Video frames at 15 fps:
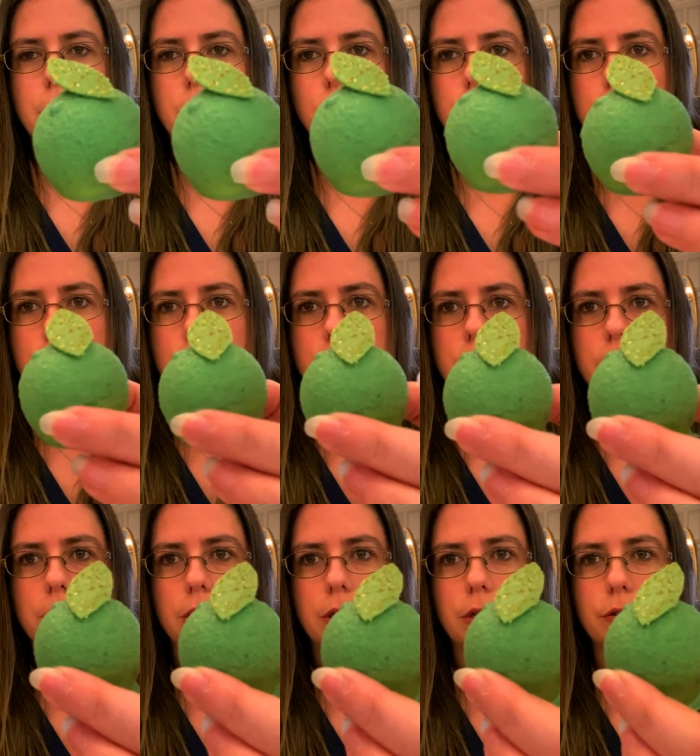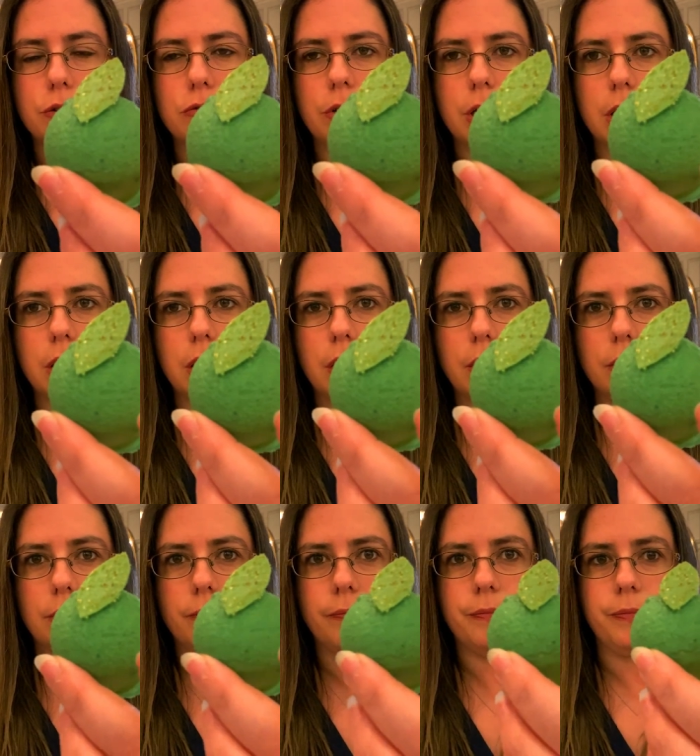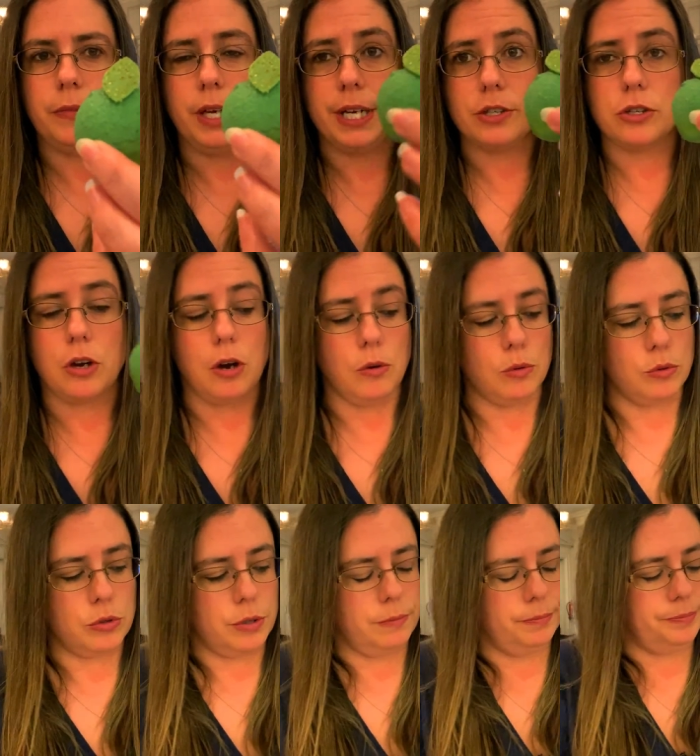which looks really cute. And it's cold.